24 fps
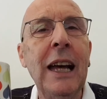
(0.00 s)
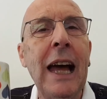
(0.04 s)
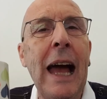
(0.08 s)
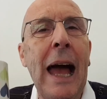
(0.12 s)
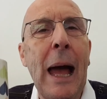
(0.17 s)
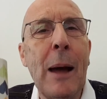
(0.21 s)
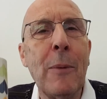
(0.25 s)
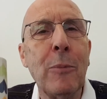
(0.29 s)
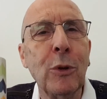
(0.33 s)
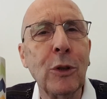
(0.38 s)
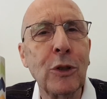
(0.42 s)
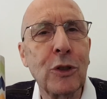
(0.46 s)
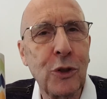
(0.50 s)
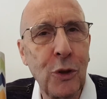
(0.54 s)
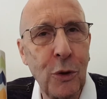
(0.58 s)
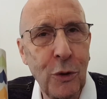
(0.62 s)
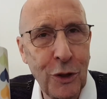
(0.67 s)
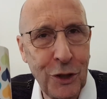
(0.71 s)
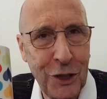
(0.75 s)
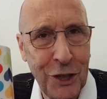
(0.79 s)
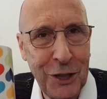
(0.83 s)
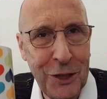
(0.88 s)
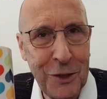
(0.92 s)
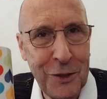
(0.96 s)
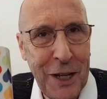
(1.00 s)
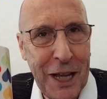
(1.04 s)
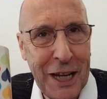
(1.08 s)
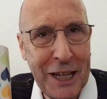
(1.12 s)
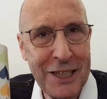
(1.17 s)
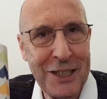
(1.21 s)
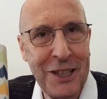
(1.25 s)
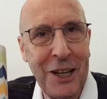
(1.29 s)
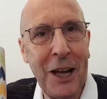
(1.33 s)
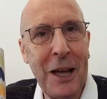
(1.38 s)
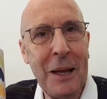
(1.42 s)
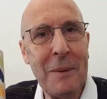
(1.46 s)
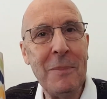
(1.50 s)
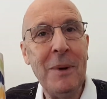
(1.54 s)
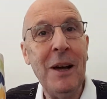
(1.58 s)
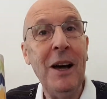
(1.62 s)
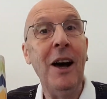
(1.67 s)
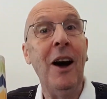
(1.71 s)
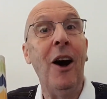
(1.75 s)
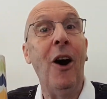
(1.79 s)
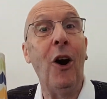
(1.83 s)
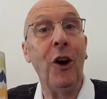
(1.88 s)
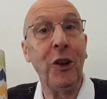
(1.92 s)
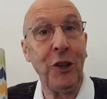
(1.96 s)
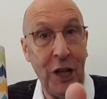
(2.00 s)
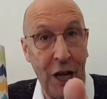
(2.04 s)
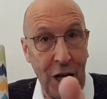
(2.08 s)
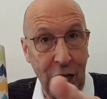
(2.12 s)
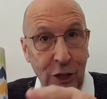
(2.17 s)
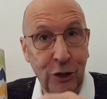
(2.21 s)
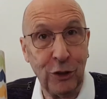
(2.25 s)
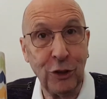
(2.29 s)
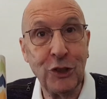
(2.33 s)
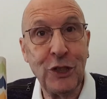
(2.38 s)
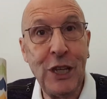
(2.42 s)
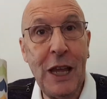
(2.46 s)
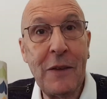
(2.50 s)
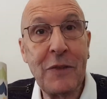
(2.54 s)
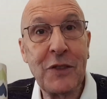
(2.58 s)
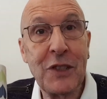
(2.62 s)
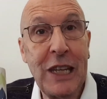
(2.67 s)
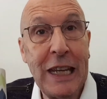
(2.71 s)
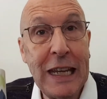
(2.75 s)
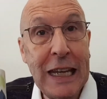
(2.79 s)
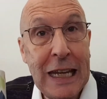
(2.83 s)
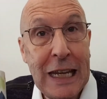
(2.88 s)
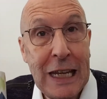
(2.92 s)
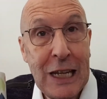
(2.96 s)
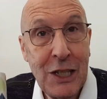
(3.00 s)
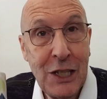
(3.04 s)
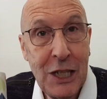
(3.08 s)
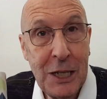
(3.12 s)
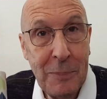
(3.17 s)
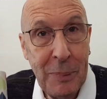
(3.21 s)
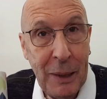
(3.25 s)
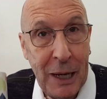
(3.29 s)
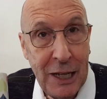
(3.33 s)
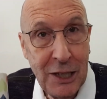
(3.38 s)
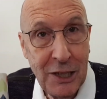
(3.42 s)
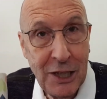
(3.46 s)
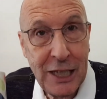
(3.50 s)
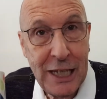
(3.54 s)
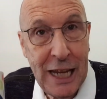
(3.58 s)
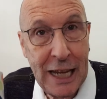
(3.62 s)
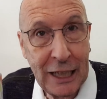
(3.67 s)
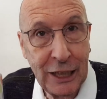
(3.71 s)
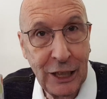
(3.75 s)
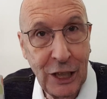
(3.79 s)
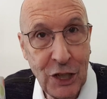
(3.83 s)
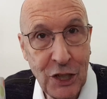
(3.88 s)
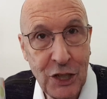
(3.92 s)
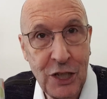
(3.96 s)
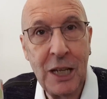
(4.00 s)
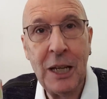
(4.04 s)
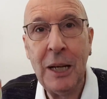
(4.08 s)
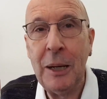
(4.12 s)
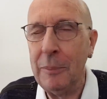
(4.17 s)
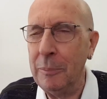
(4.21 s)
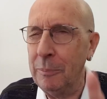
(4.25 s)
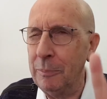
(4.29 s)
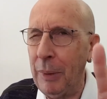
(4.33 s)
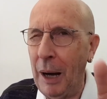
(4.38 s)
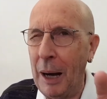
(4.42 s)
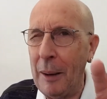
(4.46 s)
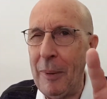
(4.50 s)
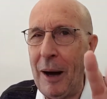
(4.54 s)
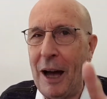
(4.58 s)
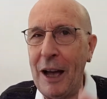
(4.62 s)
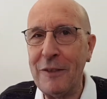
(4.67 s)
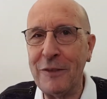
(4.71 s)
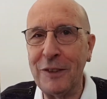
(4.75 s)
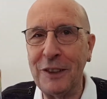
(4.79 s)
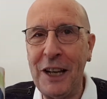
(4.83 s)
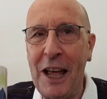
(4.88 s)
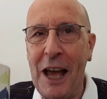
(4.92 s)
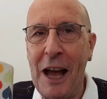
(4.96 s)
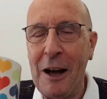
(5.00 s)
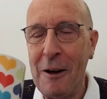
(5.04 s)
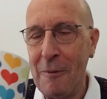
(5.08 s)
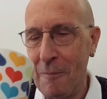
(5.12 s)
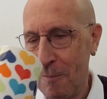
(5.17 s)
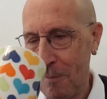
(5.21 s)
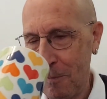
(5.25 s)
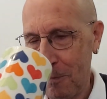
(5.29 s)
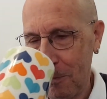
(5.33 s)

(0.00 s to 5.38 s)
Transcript: And we'll talk to you next time on Uncle Jeff's Easy Peasy English. Bye-bye for now.